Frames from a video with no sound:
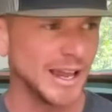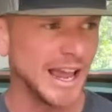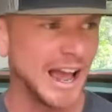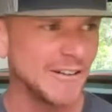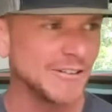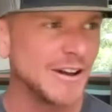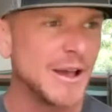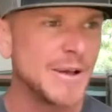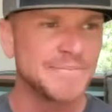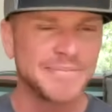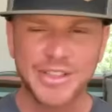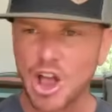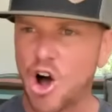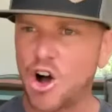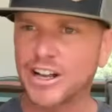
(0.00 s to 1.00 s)
We have
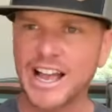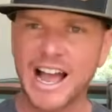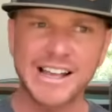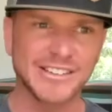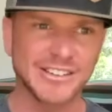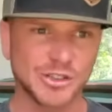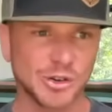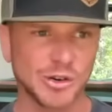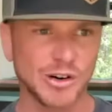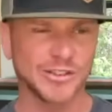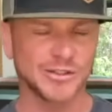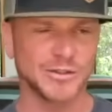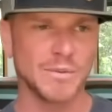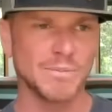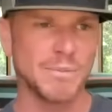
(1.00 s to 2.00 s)
all kinds of
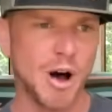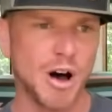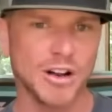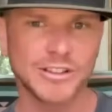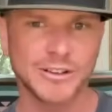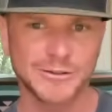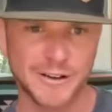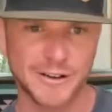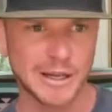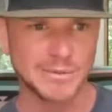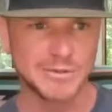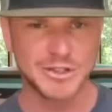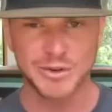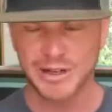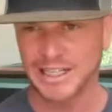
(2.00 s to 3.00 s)
stories from Paul to
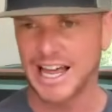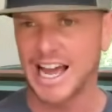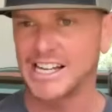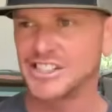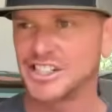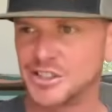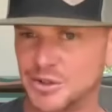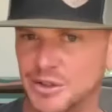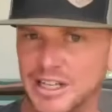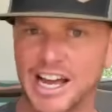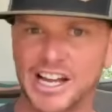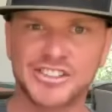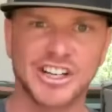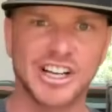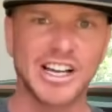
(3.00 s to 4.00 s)
Philip to Elijah
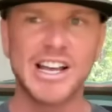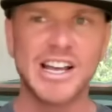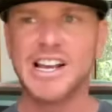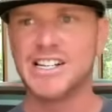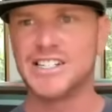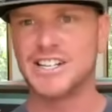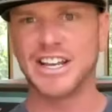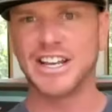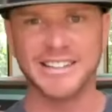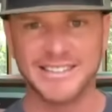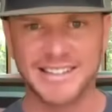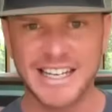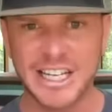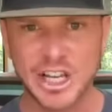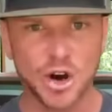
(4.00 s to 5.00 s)
to
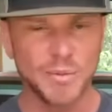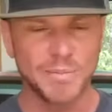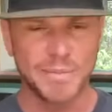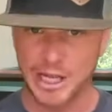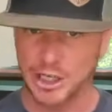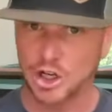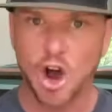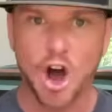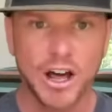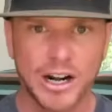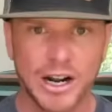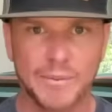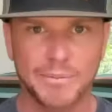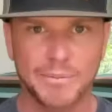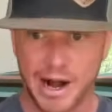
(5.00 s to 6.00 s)
Ezekiel being caught
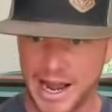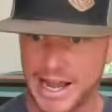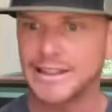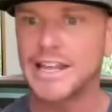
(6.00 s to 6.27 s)
up, right?